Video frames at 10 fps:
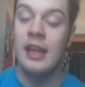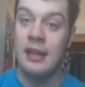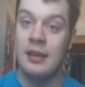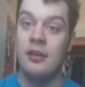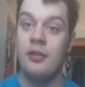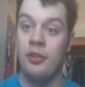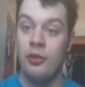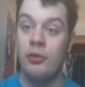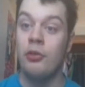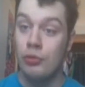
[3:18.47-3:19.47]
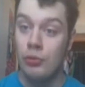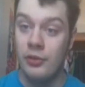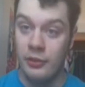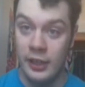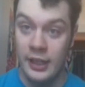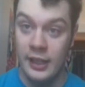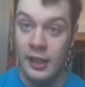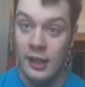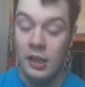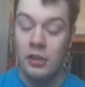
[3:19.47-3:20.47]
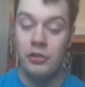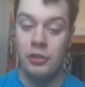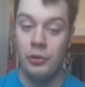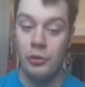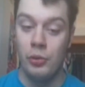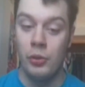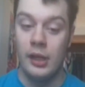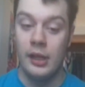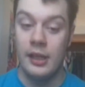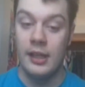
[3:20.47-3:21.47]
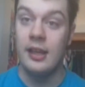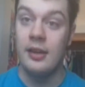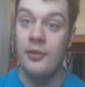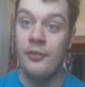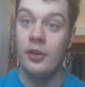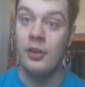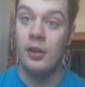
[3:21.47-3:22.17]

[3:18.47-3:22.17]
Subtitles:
in the Yu-Gi-Oh! Duelist League to give